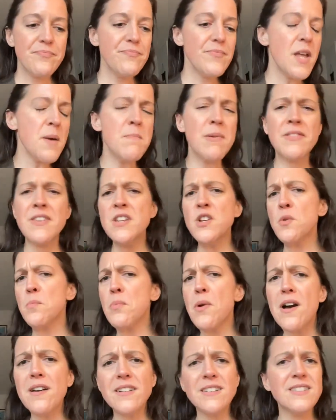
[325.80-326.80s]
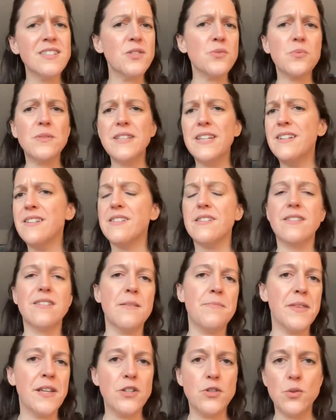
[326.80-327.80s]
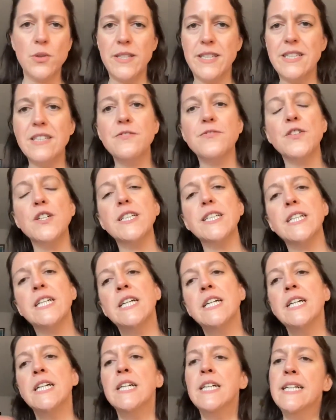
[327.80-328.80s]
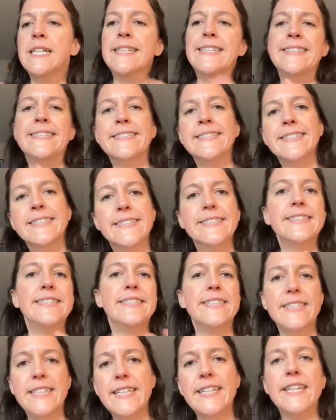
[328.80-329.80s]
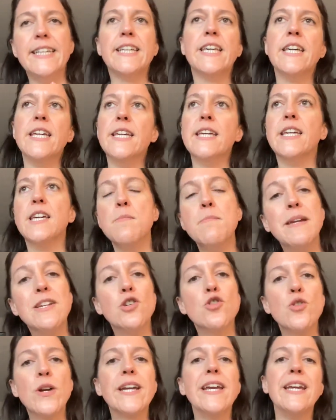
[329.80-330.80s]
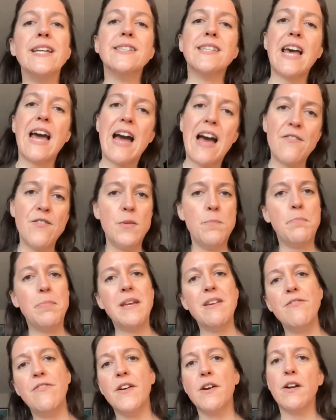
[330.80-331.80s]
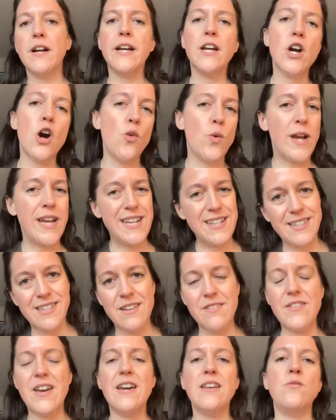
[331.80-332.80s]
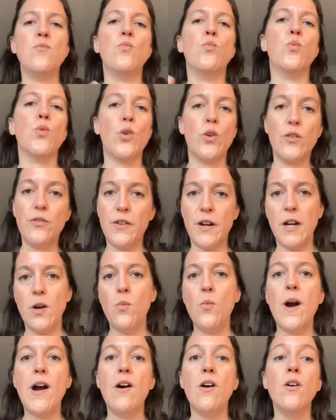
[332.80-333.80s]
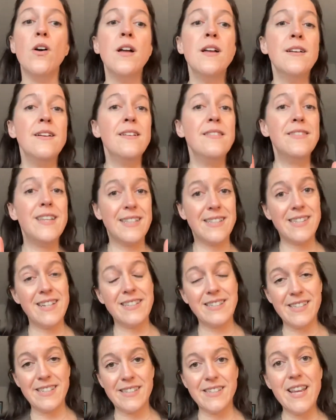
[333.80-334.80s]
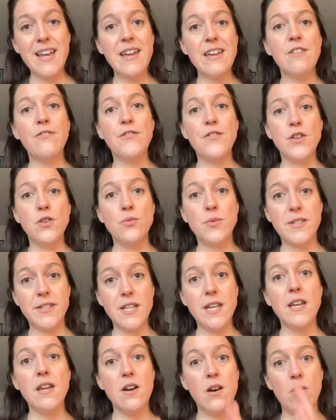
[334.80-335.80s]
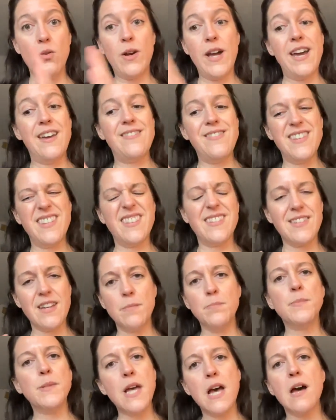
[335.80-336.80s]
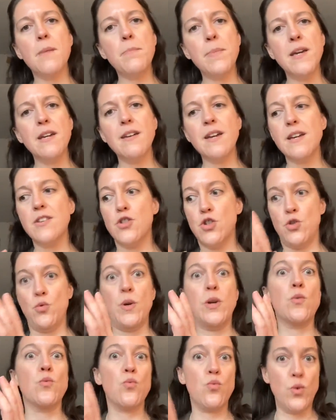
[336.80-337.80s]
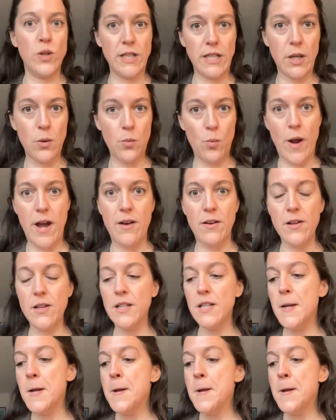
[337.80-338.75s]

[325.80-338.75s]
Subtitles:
but then your product is related to something totally different. It can be tricky to have it be very cohesive and work very well. That's not to say if you see, okay, this subtopic is doing really well,